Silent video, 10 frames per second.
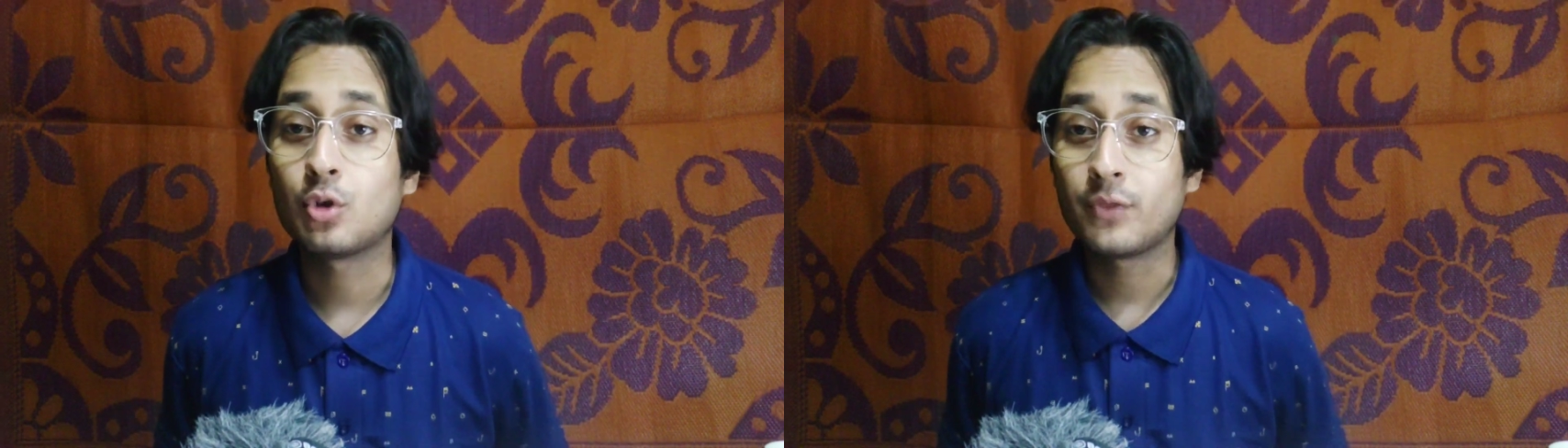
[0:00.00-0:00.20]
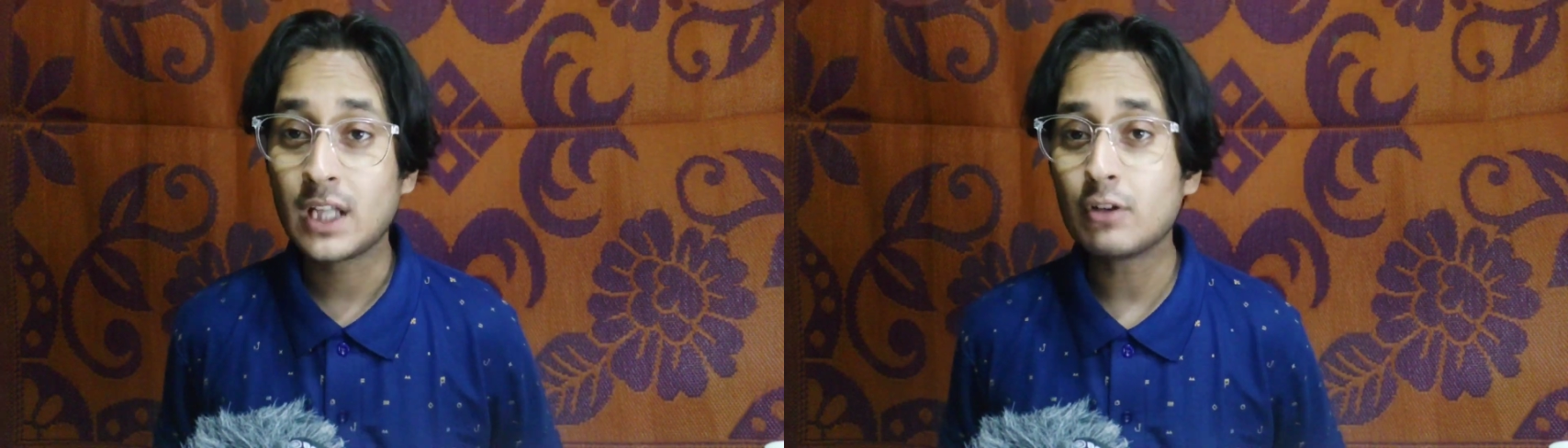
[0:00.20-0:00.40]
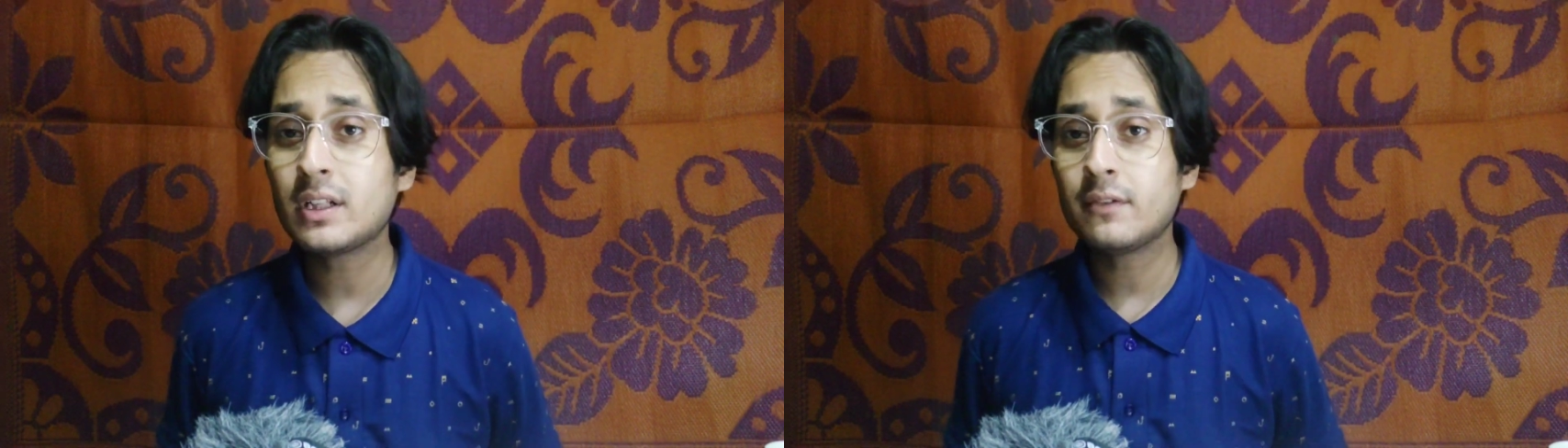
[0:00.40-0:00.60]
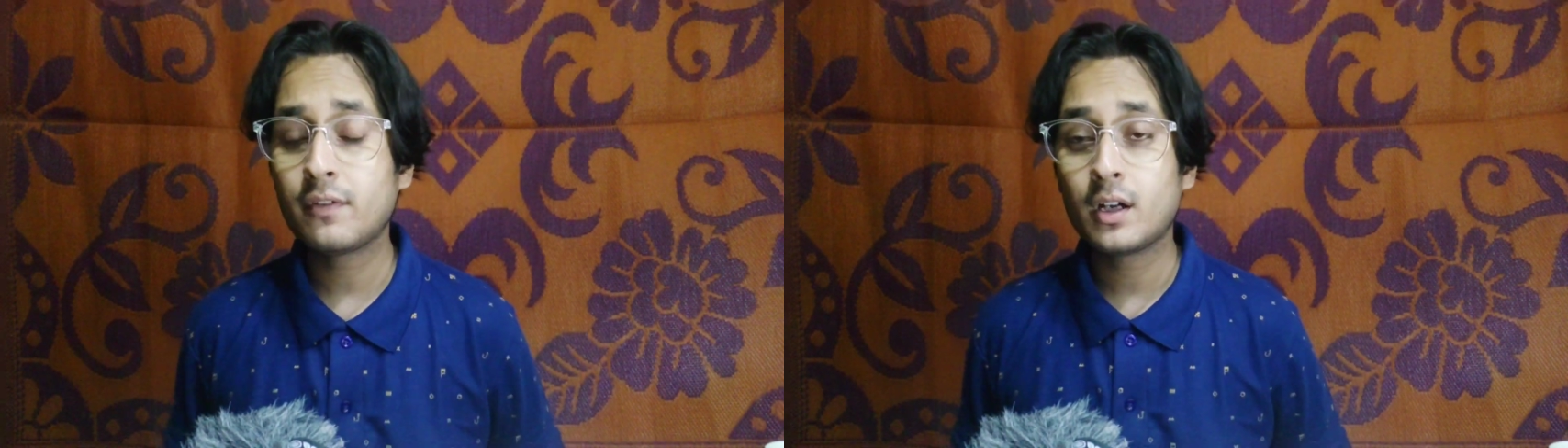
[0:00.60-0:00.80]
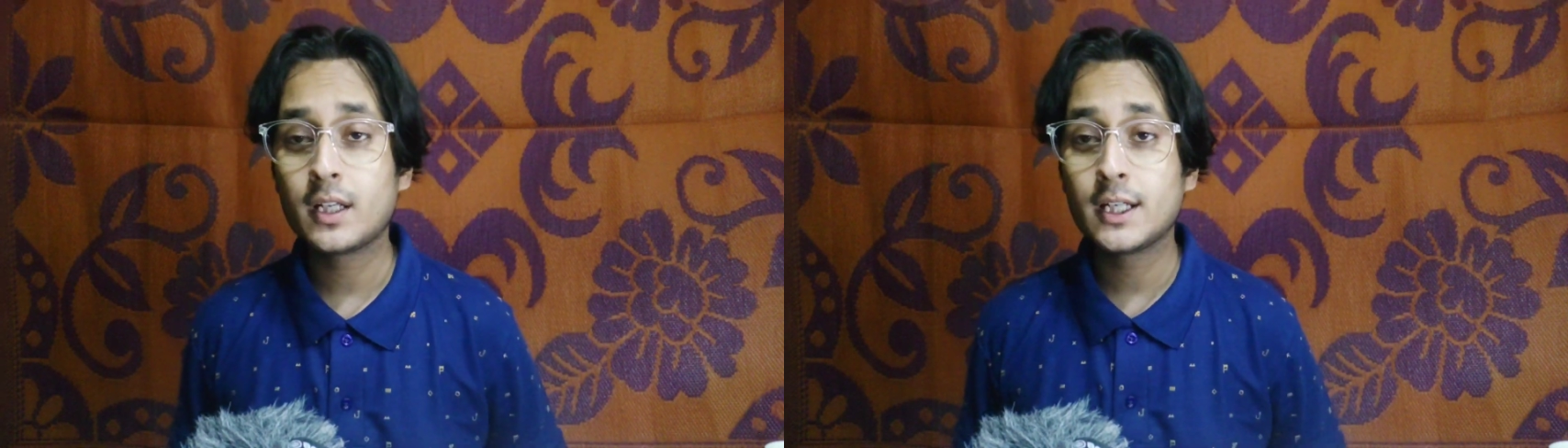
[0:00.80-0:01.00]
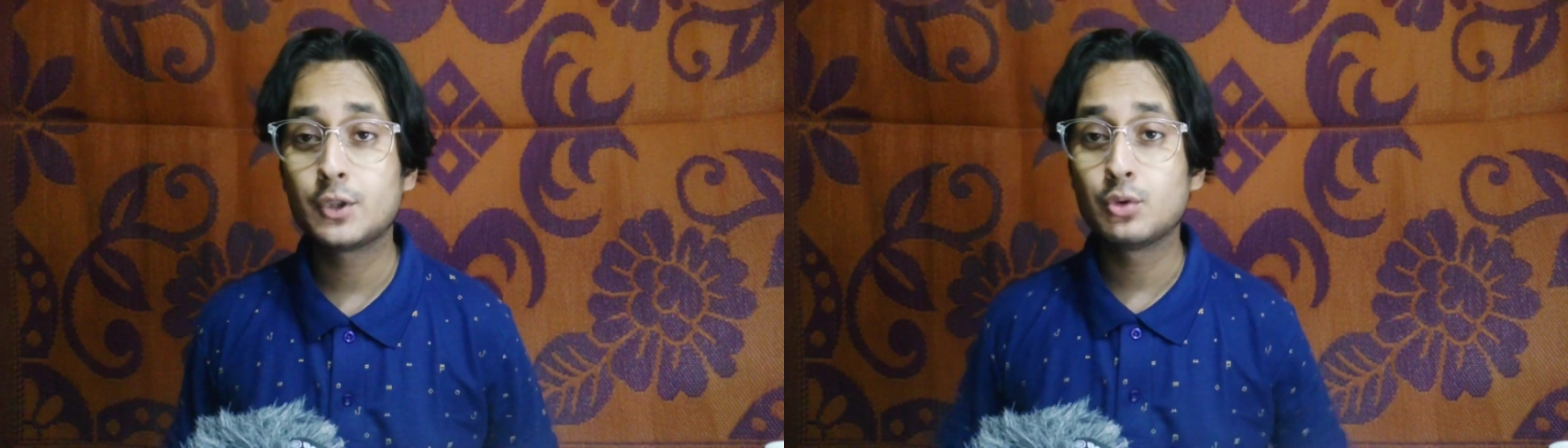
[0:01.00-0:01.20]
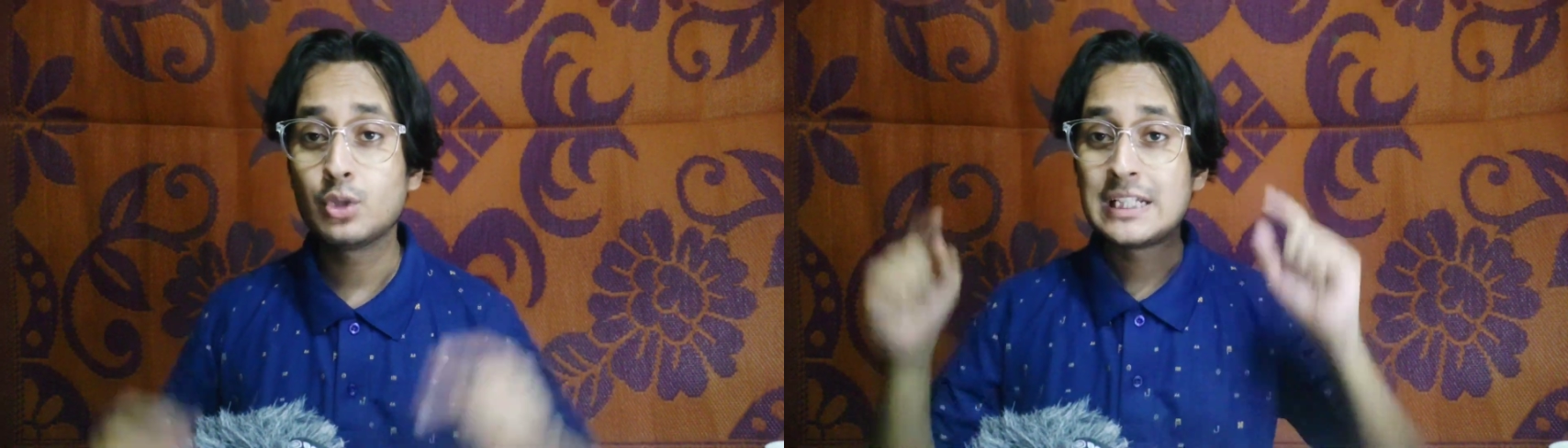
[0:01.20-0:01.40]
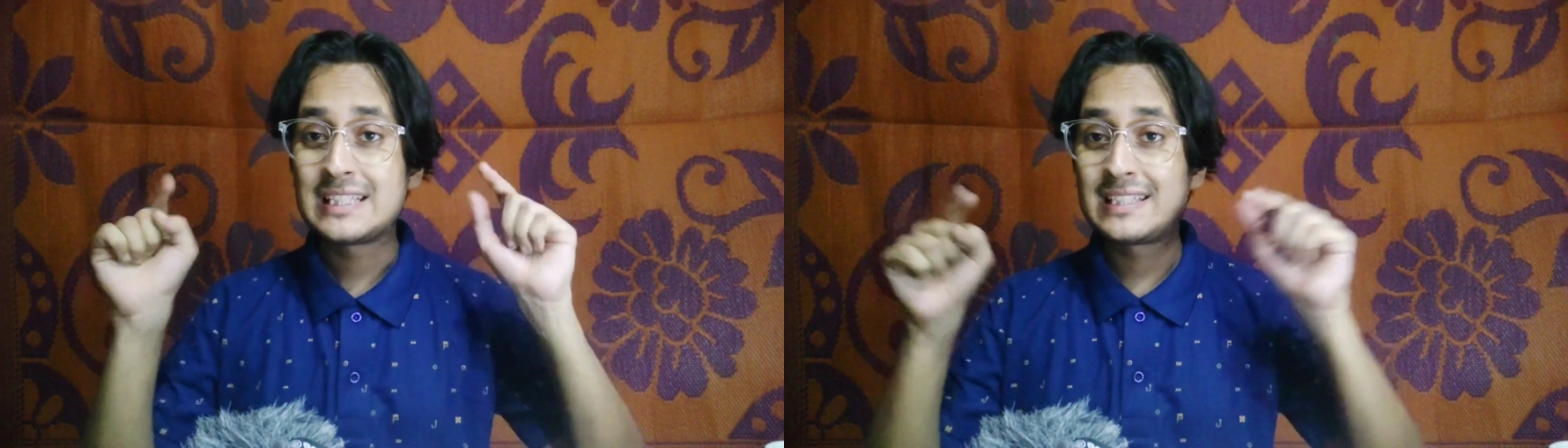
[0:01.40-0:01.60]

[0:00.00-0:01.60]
So, without any further ado,